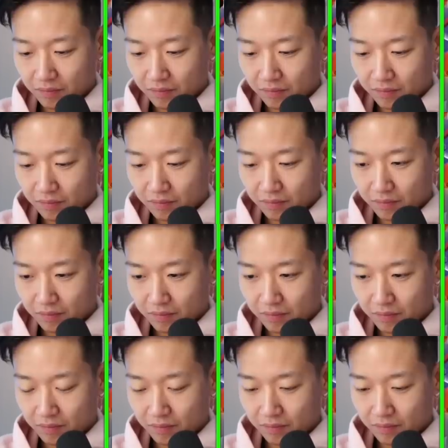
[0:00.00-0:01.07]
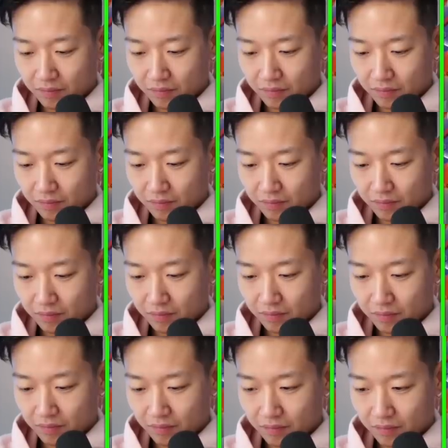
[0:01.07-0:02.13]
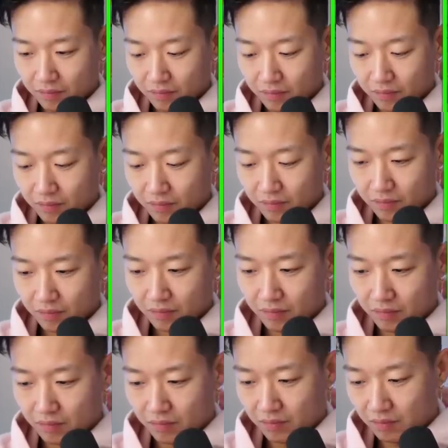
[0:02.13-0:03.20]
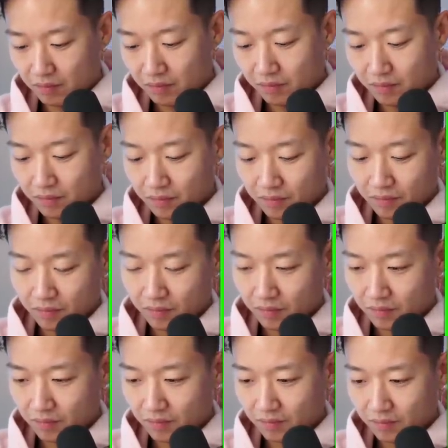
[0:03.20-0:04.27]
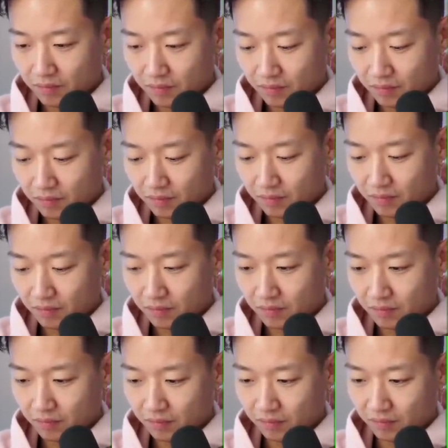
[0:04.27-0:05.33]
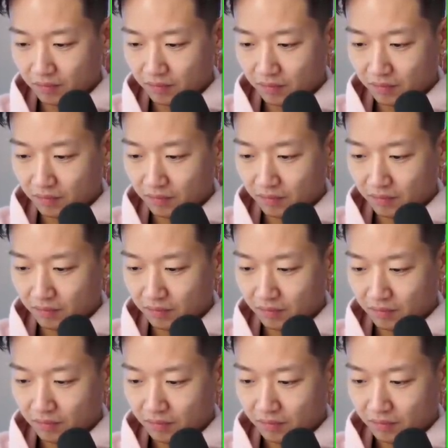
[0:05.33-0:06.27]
[no speech]